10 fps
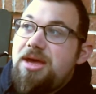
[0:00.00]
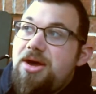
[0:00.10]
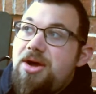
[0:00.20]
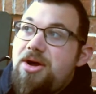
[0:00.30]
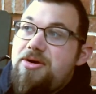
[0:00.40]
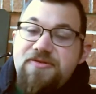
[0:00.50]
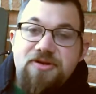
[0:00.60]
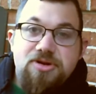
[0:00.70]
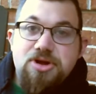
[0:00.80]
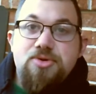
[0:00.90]
or if you're
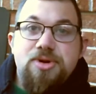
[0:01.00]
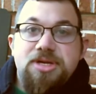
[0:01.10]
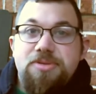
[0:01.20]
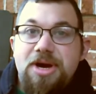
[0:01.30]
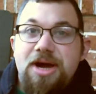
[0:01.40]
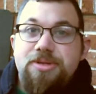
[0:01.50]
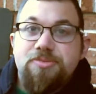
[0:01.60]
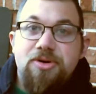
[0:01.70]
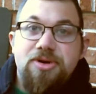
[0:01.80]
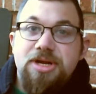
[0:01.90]
new into pipe
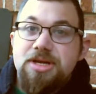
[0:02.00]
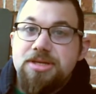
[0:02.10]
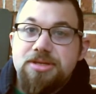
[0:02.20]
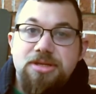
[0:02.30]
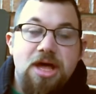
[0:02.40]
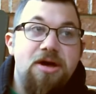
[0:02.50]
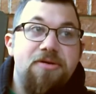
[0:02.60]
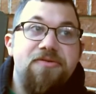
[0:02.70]
smoking and love,